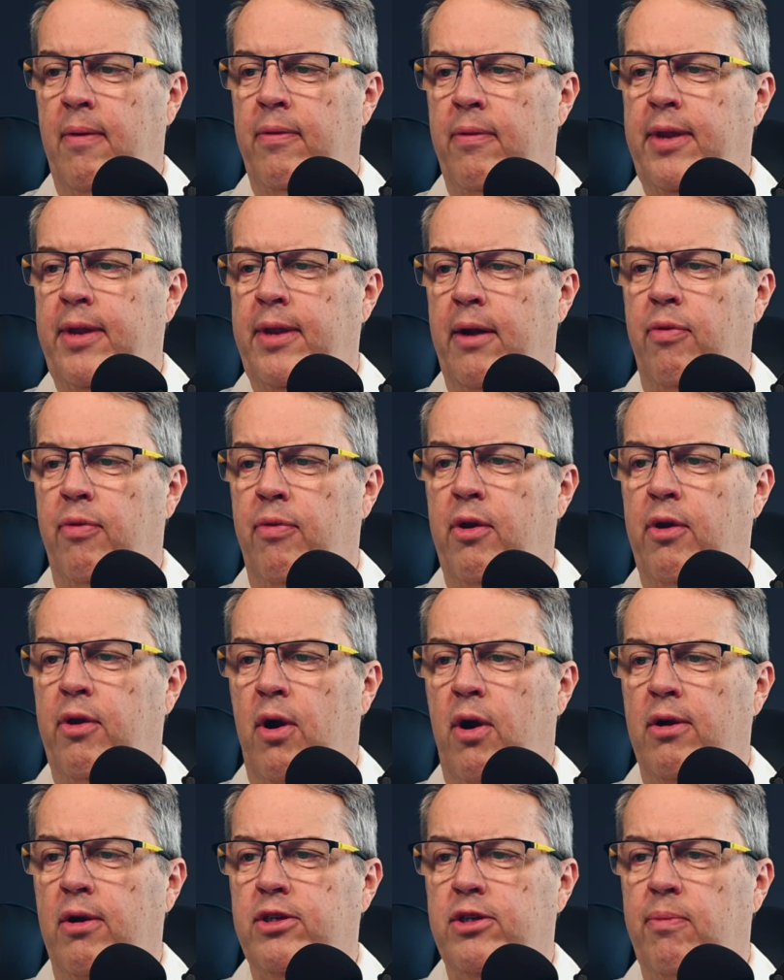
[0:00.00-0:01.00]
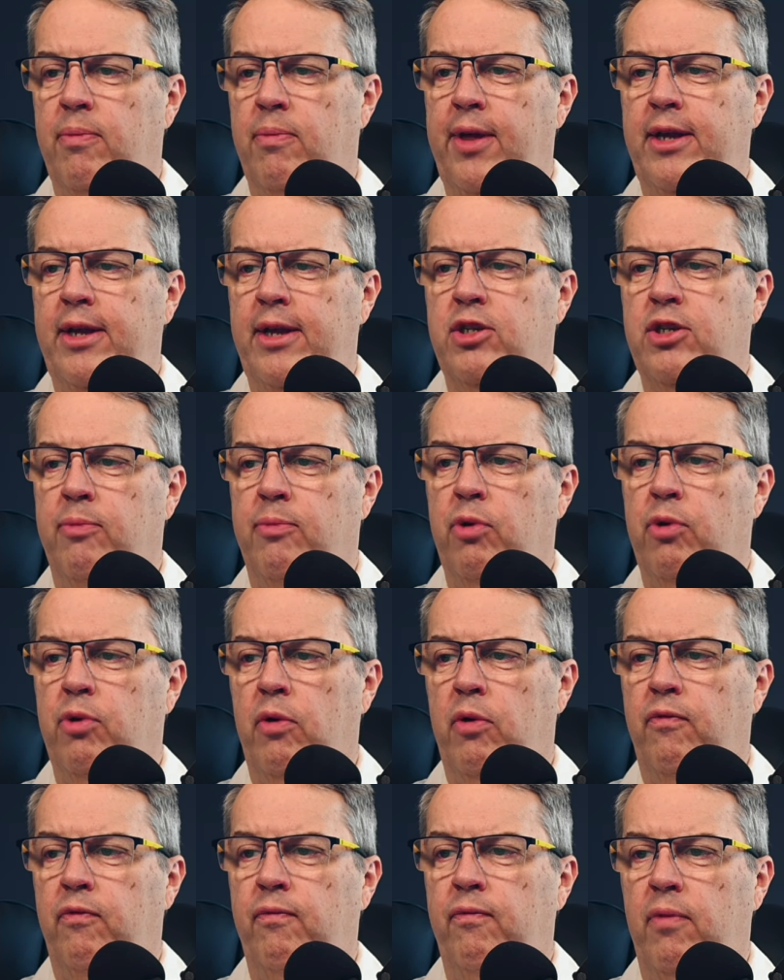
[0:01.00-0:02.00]
Now, there are some things that are
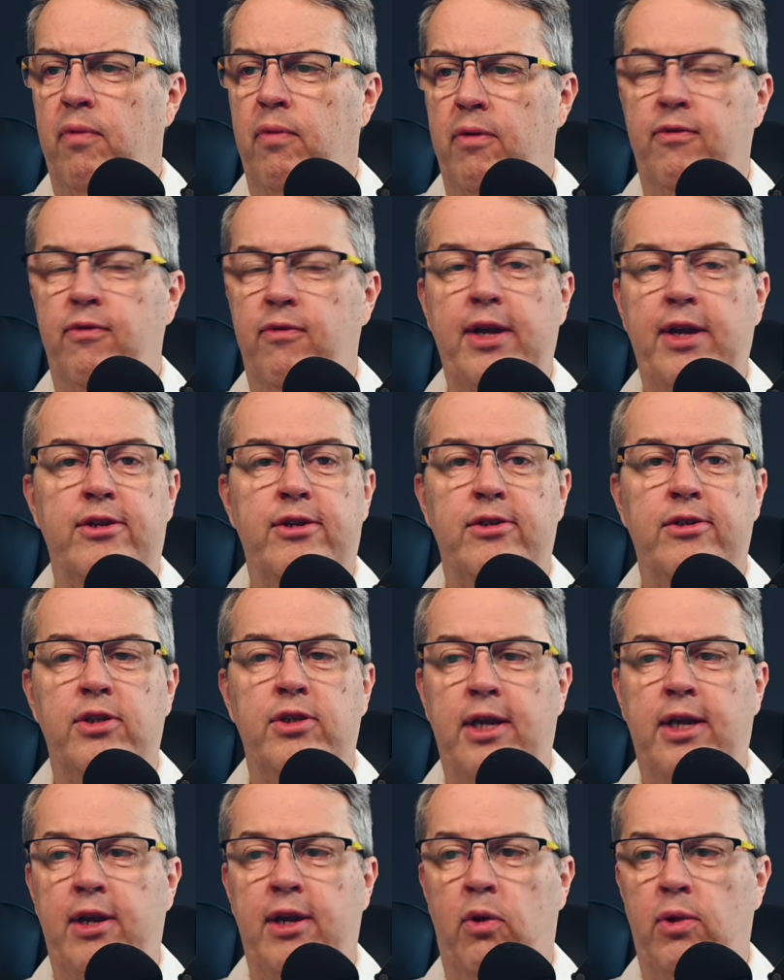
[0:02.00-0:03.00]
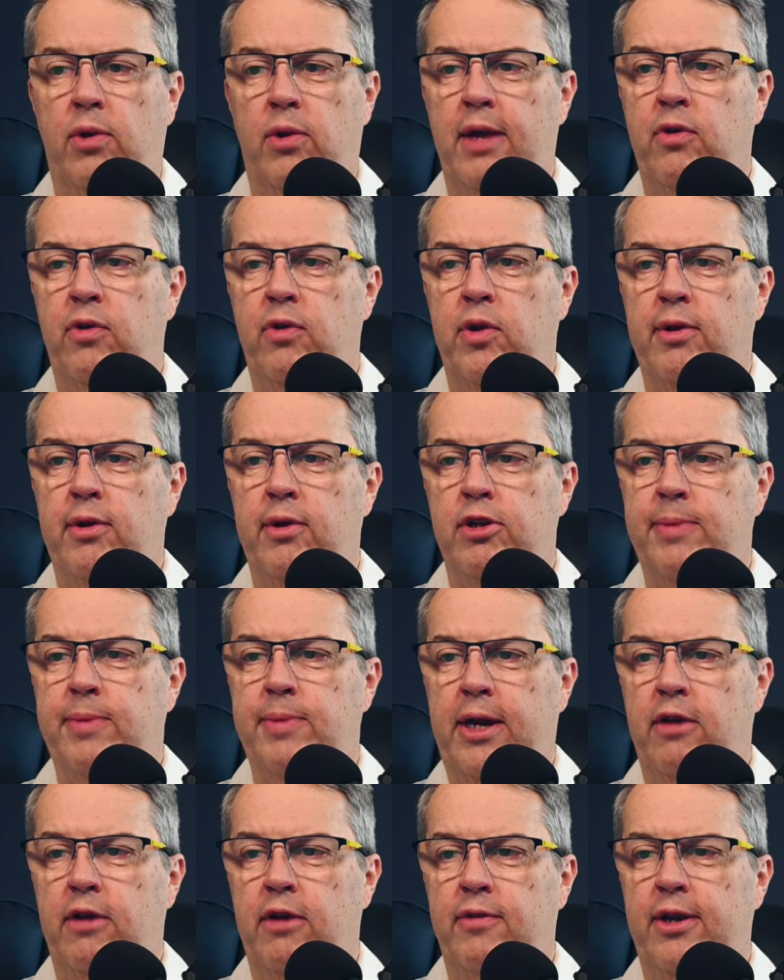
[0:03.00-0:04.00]
pro features. It'll give you a notice
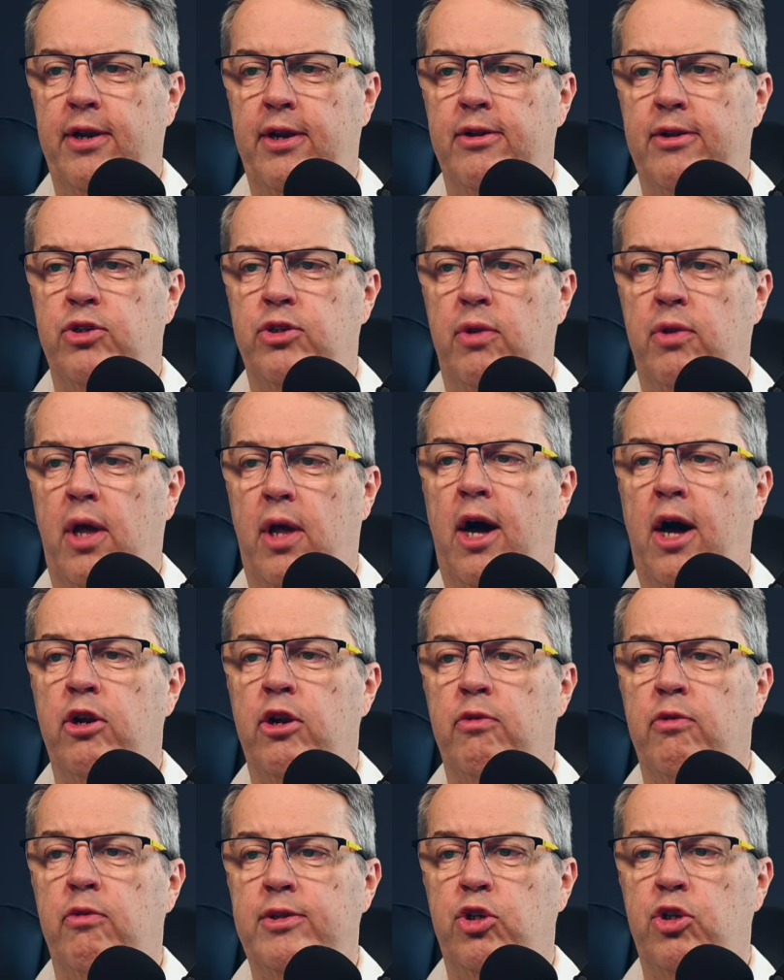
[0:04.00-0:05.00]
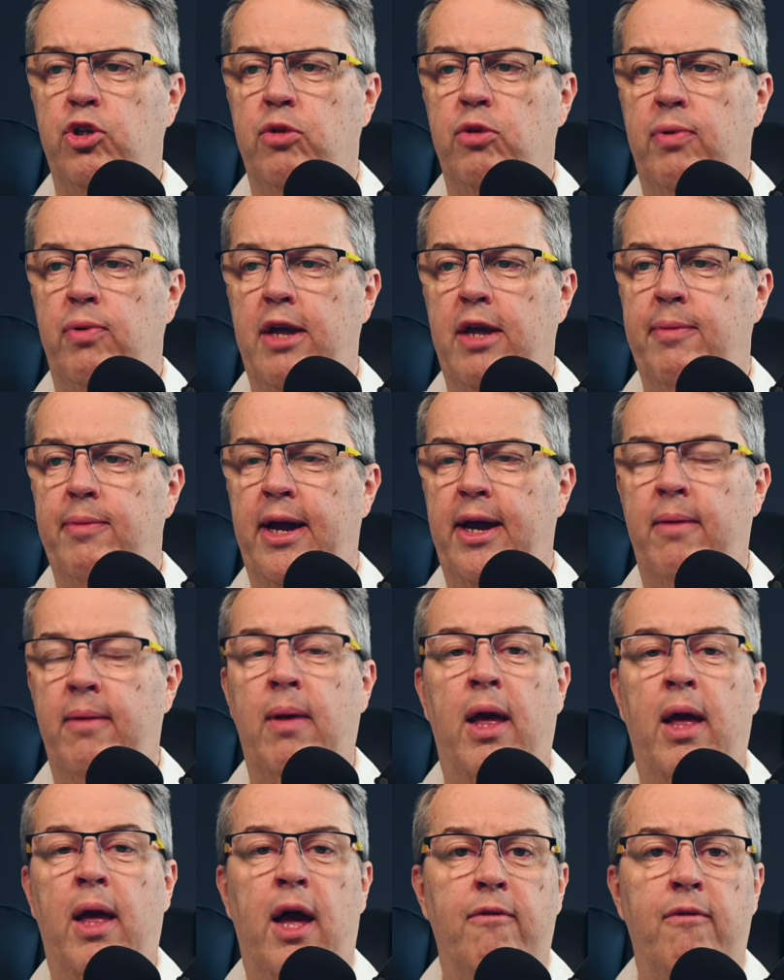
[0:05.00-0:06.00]
back over here. So auto resume playback.
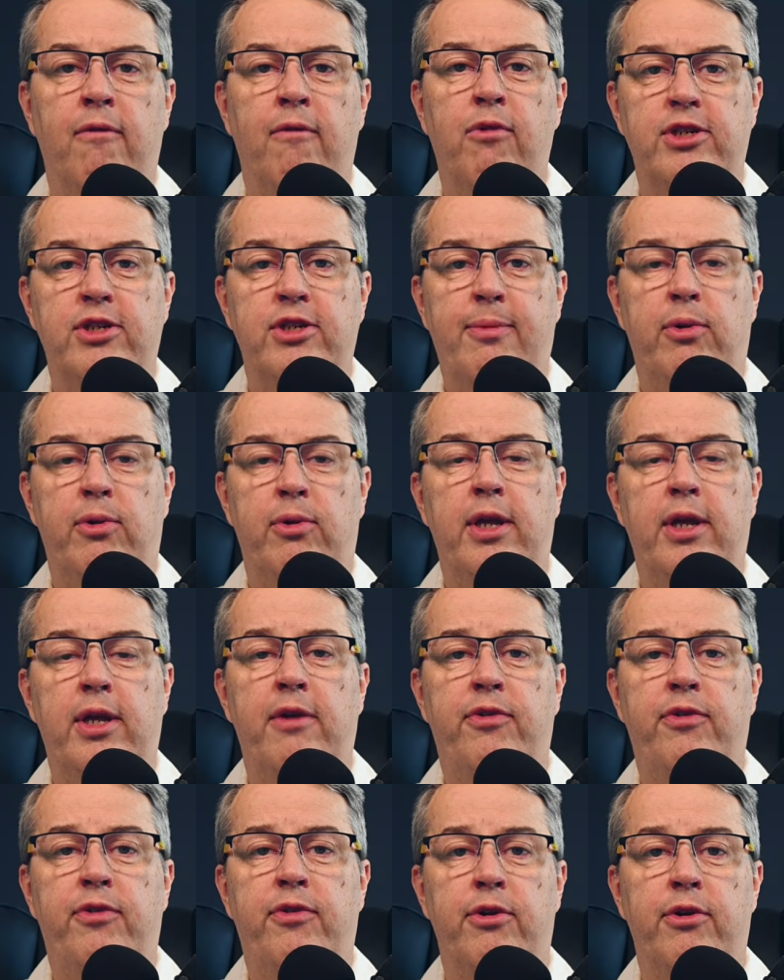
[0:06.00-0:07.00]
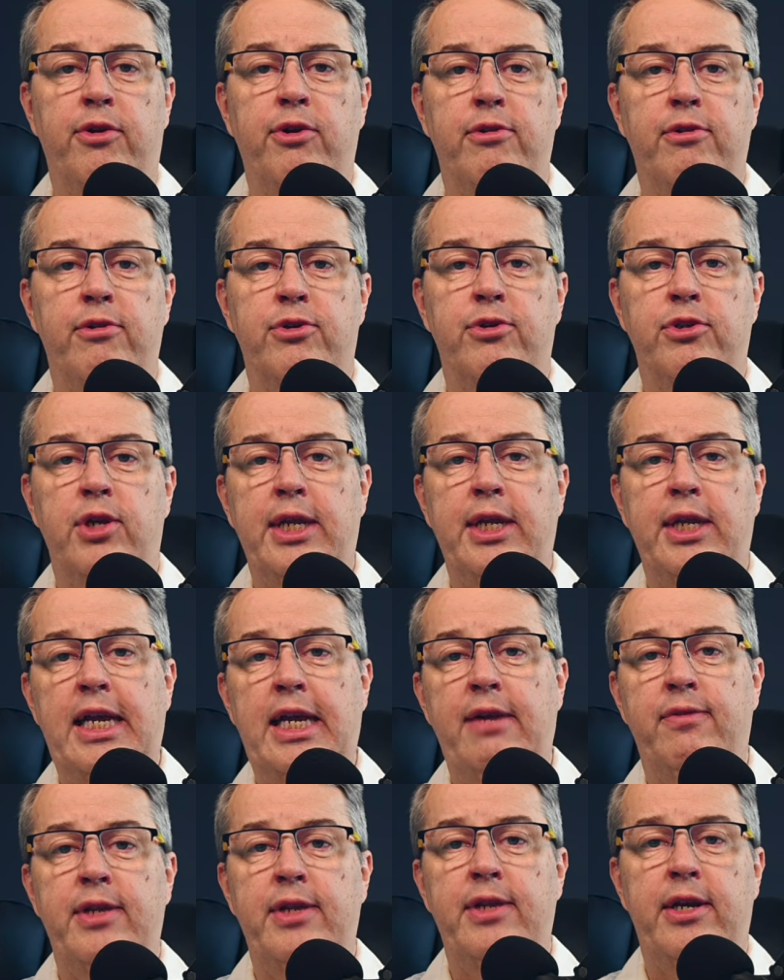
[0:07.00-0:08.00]
For example, if your users
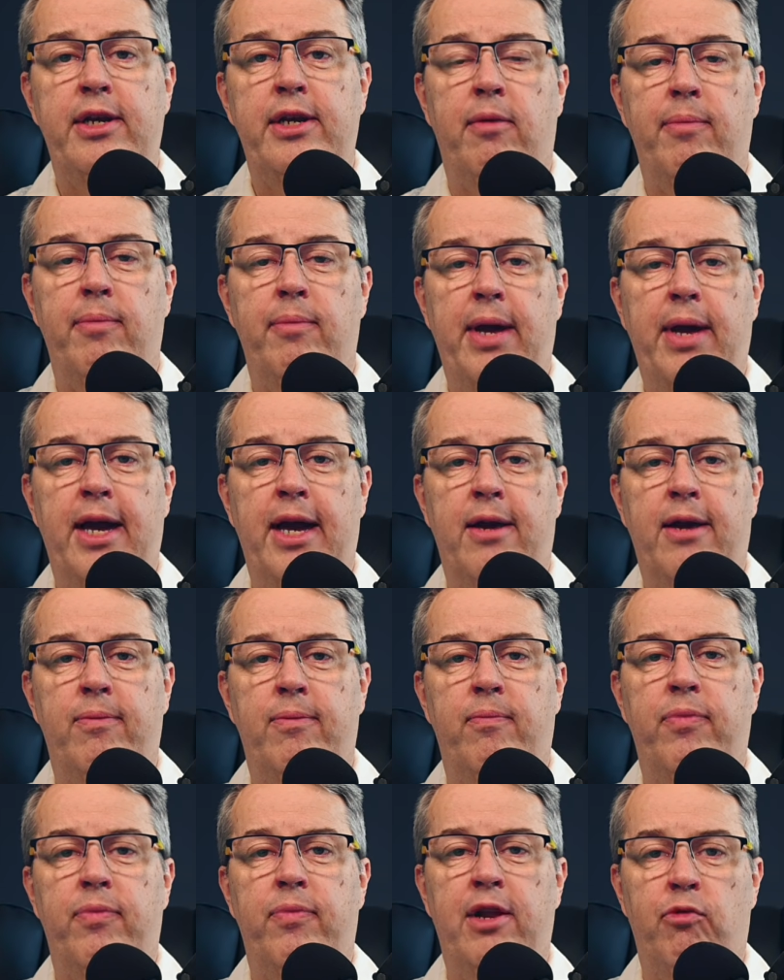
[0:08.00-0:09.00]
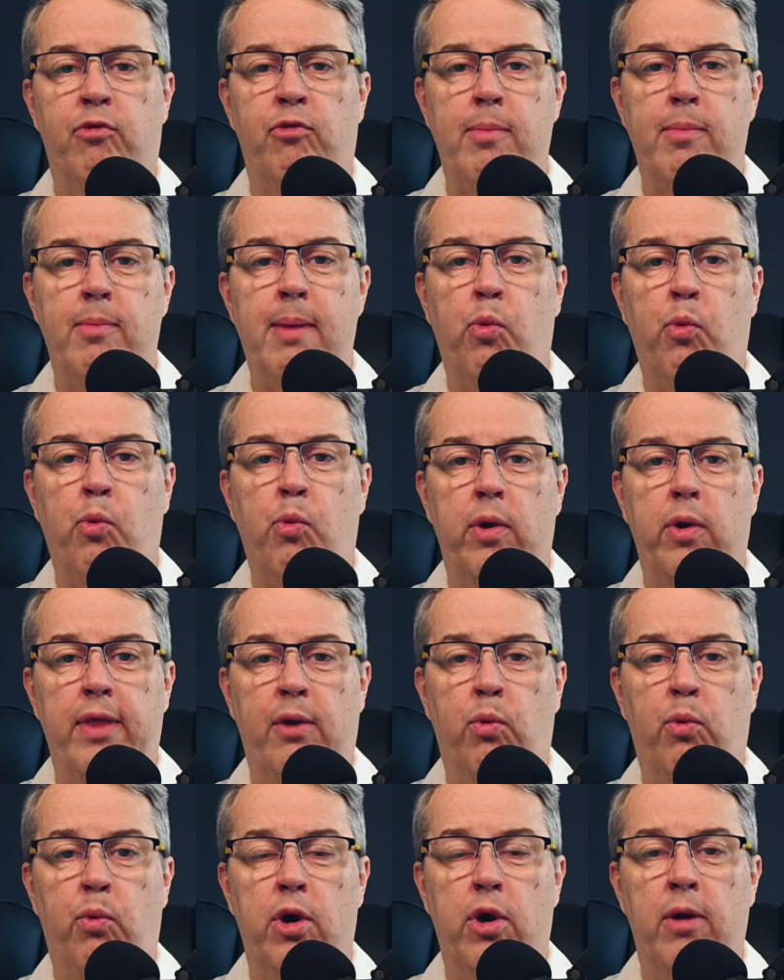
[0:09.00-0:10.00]
leave and then come back, it'll remember where they
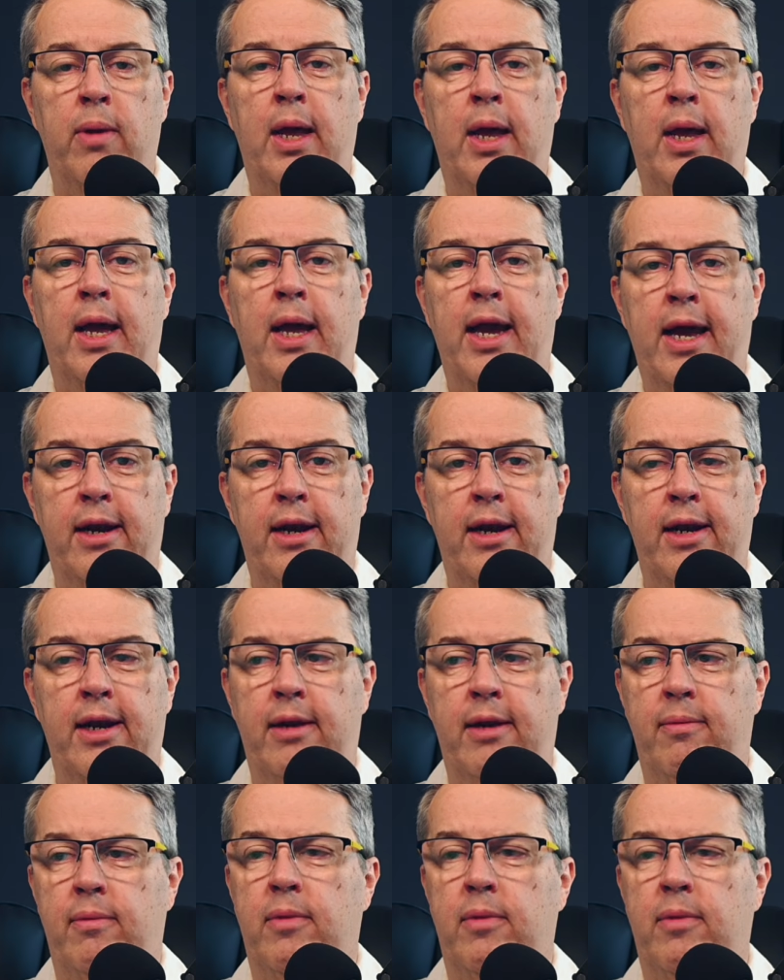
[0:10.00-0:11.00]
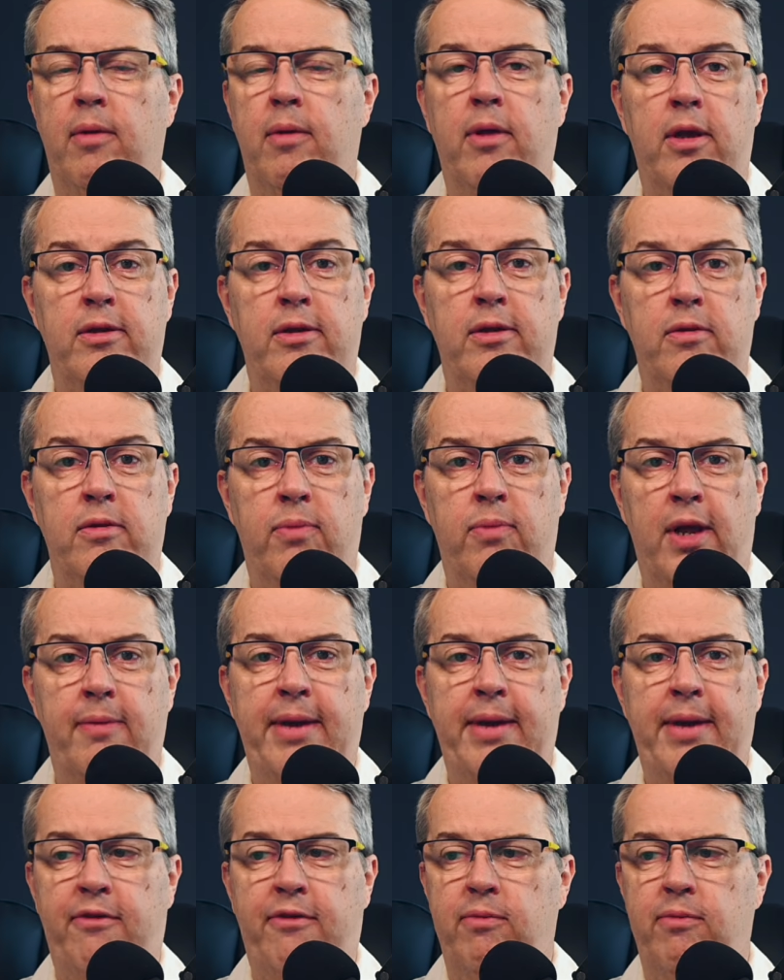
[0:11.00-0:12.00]
were and let them play
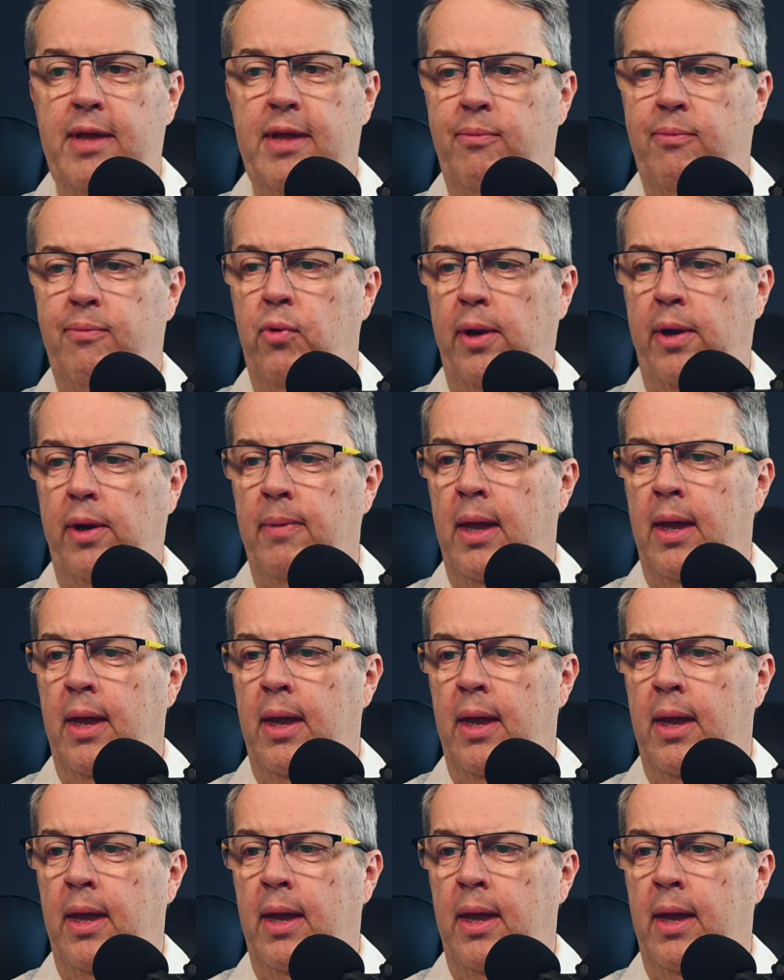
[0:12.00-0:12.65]
back from that point.